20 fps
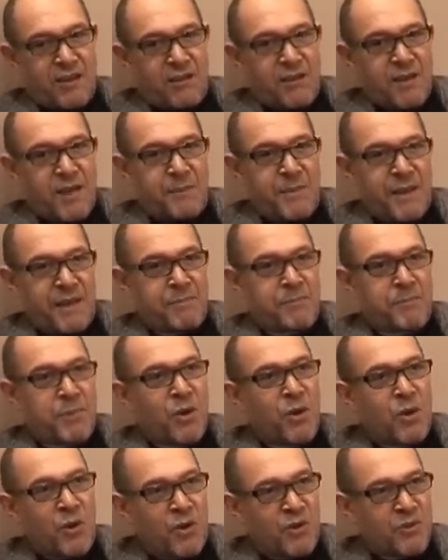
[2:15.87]
got a bit
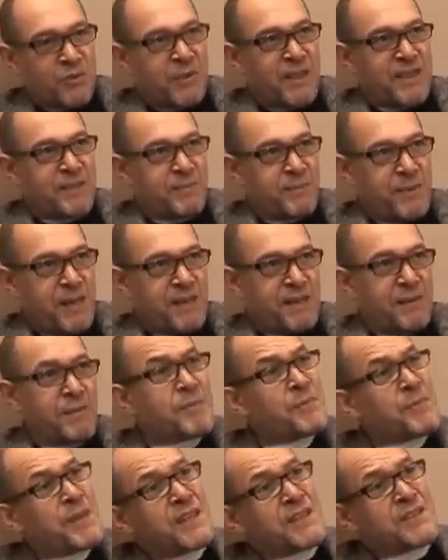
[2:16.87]
bored with
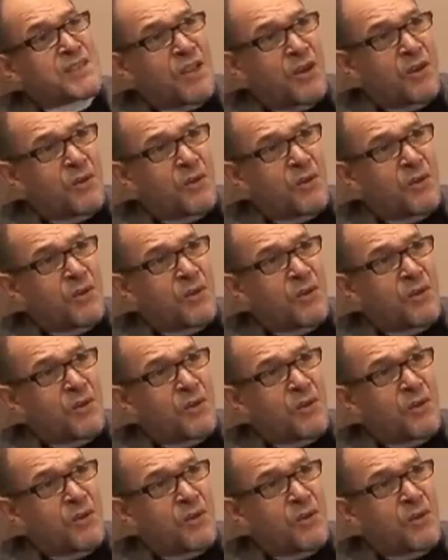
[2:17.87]
being